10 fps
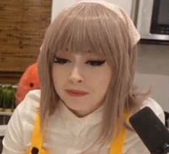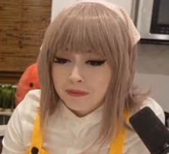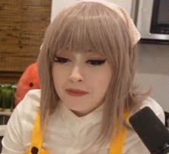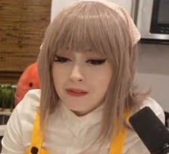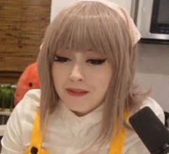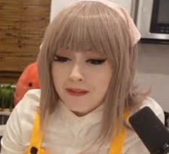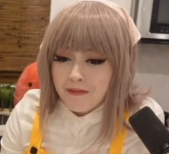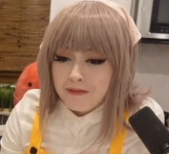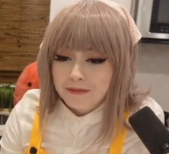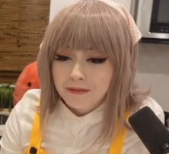
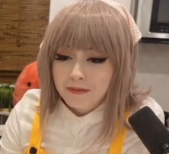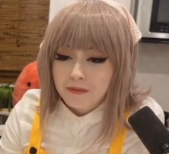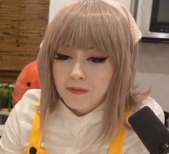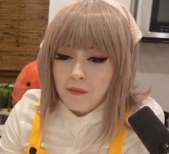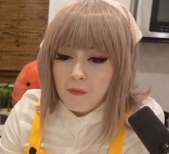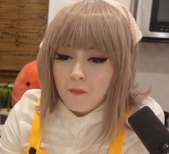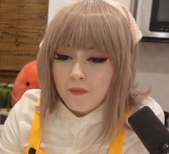No one is speaking in this clip.